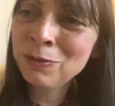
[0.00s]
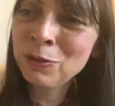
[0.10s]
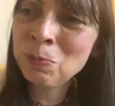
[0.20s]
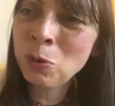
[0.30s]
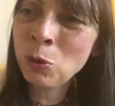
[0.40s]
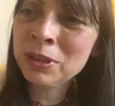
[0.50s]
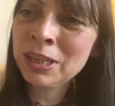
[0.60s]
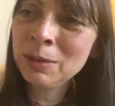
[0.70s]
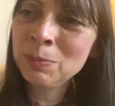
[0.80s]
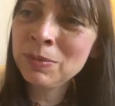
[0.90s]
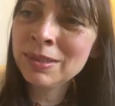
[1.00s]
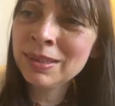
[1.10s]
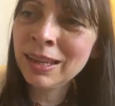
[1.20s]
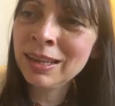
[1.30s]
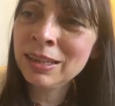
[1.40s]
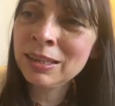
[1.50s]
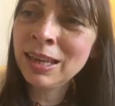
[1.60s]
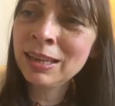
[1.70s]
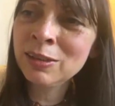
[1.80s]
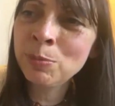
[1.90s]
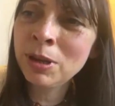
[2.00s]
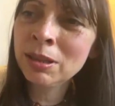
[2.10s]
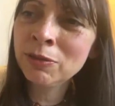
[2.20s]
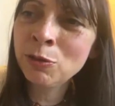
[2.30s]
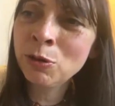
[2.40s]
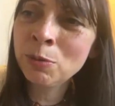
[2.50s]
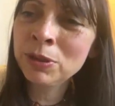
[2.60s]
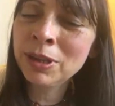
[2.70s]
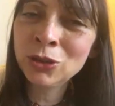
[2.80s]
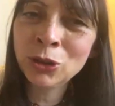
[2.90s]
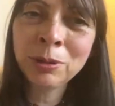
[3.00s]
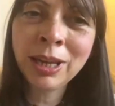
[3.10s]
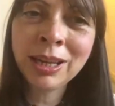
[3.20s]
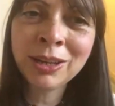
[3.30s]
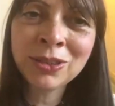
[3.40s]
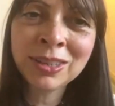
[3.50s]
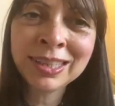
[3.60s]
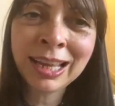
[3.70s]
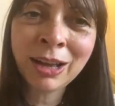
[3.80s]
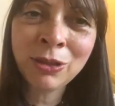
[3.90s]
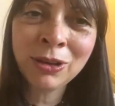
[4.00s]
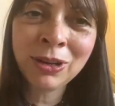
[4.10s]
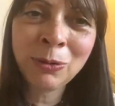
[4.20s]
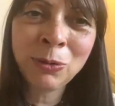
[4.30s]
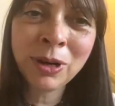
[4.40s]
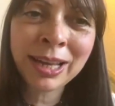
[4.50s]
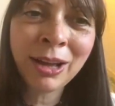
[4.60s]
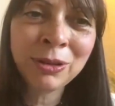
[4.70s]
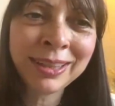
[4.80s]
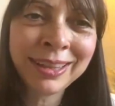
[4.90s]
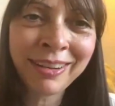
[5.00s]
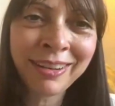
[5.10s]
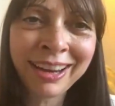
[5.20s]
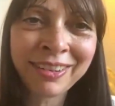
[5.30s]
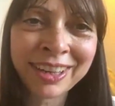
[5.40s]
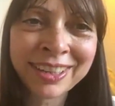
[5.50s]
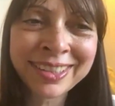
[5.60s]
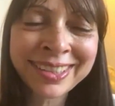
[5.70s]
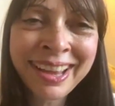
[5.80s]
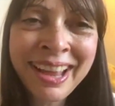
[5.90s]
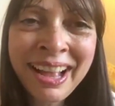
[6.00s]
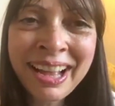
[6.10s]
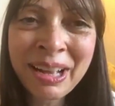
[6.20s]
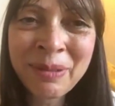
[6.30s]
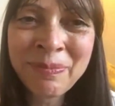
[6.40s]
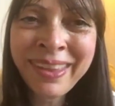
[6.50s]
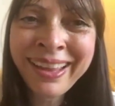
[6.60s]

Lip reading: football teams getting the dates of birth for potential players to see how they're going to work out in their areas. Um,